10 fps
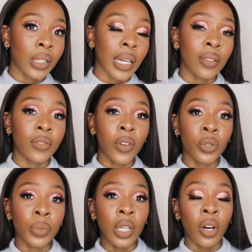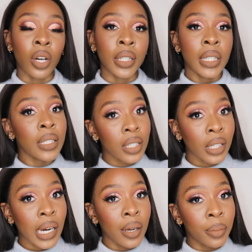and follow me on
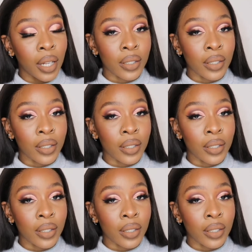Instagram.